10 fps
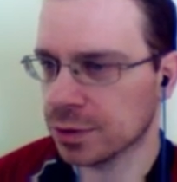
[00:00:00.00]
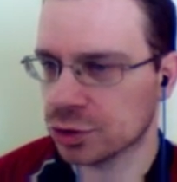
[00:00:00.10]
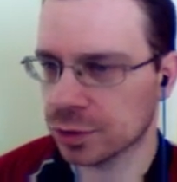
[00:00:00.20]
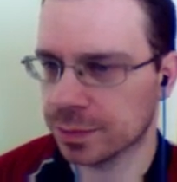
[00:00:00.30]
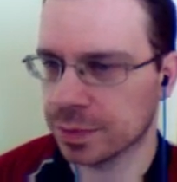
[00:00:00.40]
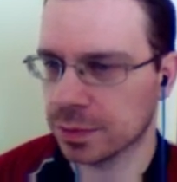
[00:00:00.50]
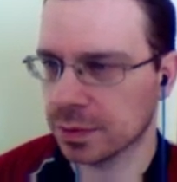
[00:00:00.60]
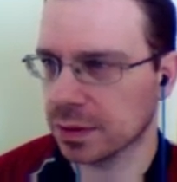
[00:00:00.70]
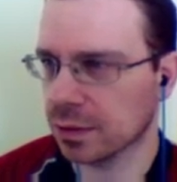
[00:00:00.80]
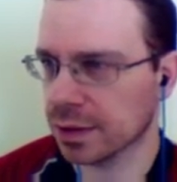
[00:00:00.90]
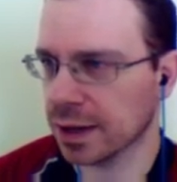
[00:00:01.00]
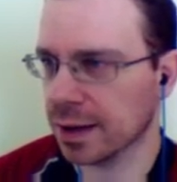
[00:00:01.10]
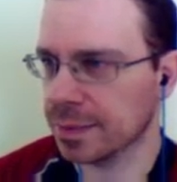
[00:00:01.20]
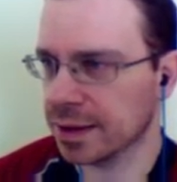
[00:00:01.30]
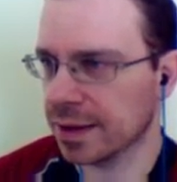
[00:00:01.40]
bishop.
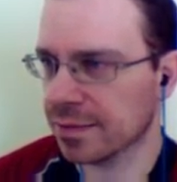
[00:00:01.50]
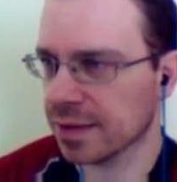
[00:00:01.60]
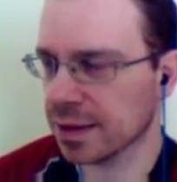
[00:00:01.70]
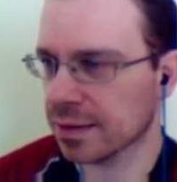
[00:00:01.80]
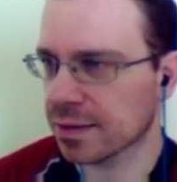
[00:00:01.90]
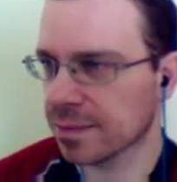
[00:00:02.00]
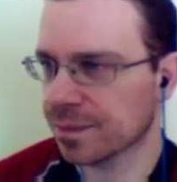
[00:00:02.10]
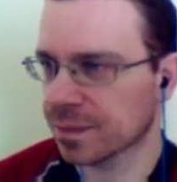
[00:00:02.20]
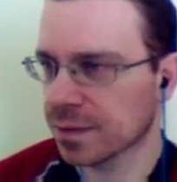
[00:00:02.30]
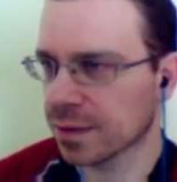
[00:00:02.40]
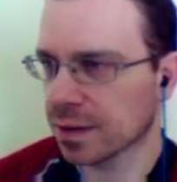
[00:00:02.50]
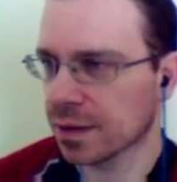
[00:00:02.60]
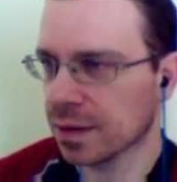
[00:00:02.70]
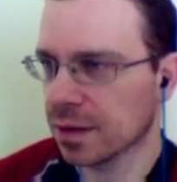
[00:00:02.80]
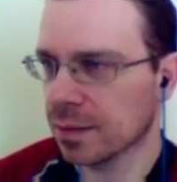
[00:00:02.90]
Okay, I played f6,
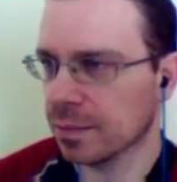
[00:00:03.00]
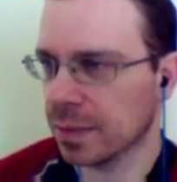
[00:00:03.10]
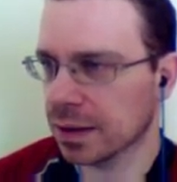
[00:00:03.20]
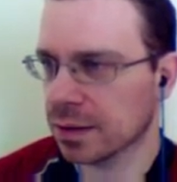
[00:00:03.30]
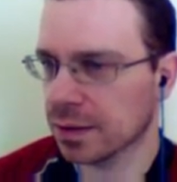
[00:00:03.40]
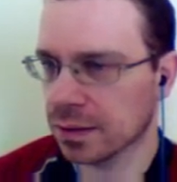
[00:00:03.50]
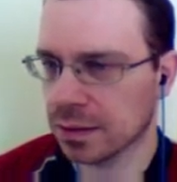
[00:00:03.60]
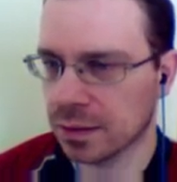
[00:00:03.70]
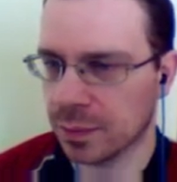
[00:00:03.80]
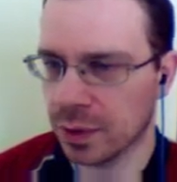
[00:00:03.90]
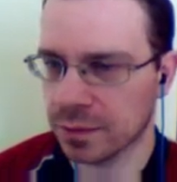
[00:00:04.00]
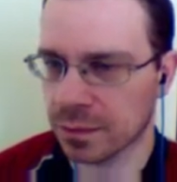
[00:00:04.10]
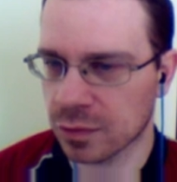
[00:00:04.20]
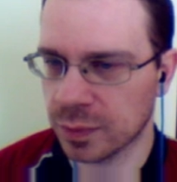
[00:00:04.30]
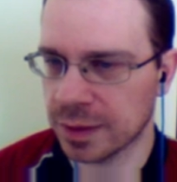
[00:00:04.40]
but the
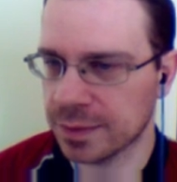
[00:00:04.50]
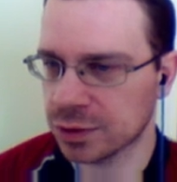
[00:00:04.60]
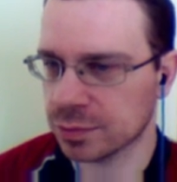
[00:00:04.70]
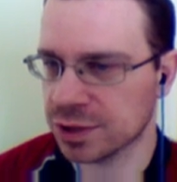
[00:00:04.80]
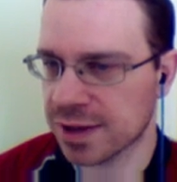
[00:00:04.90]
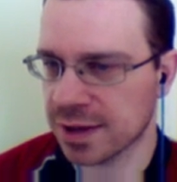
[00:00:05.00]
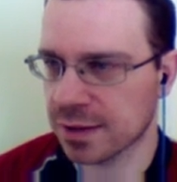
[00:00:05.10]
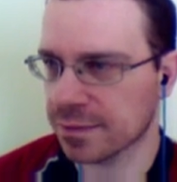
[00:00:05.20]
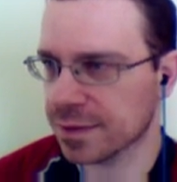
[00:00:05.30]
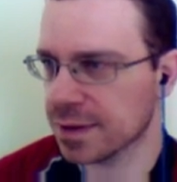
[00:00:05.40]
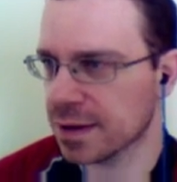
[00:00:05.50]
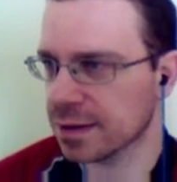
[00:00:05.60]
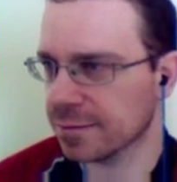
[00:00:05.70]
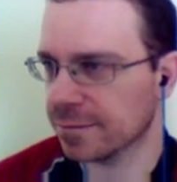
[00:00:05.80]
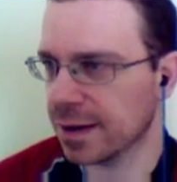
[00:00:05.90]
point was to play bishop g6 with
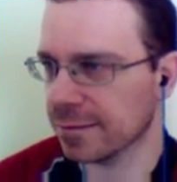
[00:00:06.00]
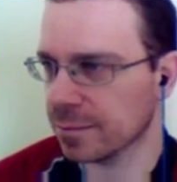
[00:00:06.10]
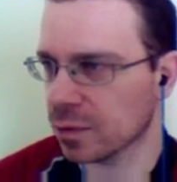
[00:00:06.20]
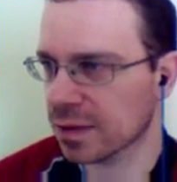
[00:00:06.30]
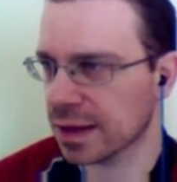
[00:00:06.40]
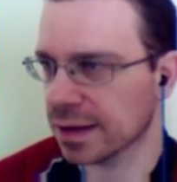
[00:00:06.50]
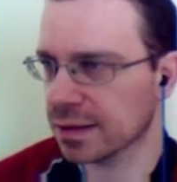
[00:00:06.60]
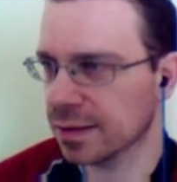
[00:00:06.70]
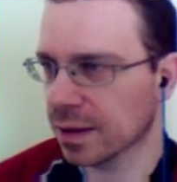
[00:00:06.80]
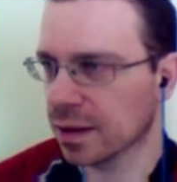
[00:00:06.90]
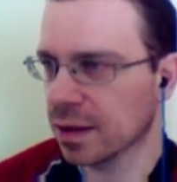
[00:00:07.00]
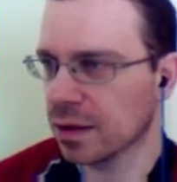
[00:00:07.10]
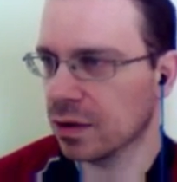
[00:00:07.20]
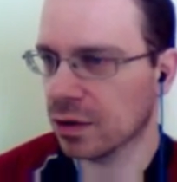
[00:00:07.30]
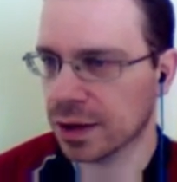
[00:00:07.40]
knight f5 most likely.
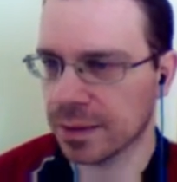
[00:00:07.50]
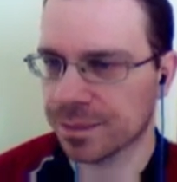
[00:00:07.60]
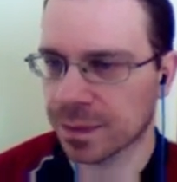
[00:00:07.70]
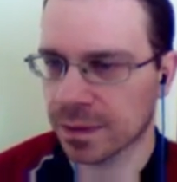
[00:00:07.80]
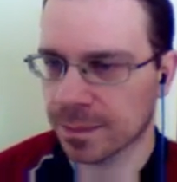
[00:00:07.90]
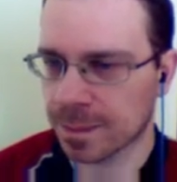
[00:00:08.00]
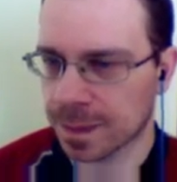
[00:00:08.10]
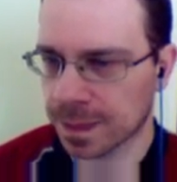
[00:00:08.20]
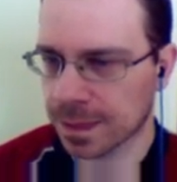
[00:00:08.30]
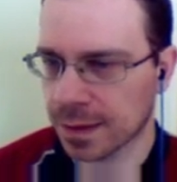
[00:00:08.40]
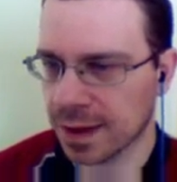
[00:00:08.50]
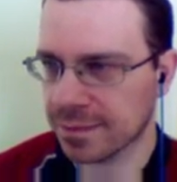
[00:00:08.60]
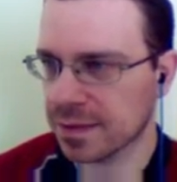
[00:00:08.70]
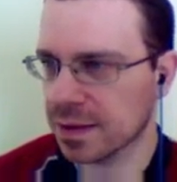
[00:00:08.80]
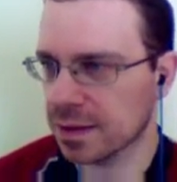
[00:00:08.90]
Okay,
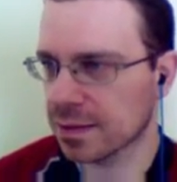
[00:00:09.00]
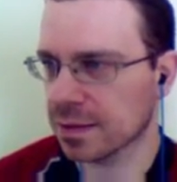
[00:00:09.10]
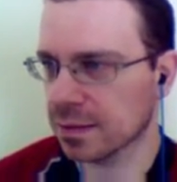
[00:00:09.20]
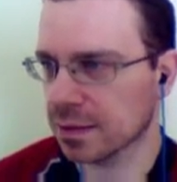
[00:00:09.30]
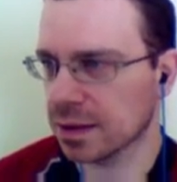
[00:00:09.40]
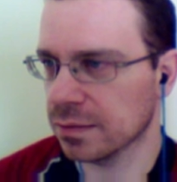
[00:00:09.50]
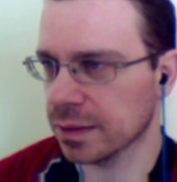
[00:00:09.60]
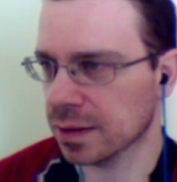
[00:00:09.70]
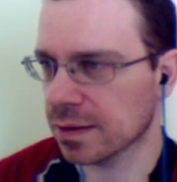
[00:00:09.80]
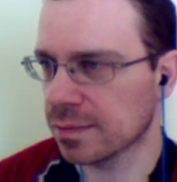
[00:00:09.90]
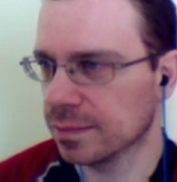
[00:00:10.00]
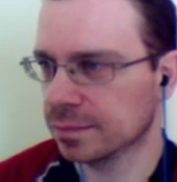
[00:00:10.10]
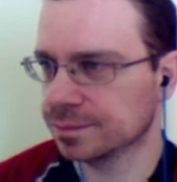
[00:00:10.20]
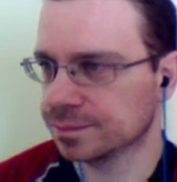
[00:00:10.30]
f6, he wins.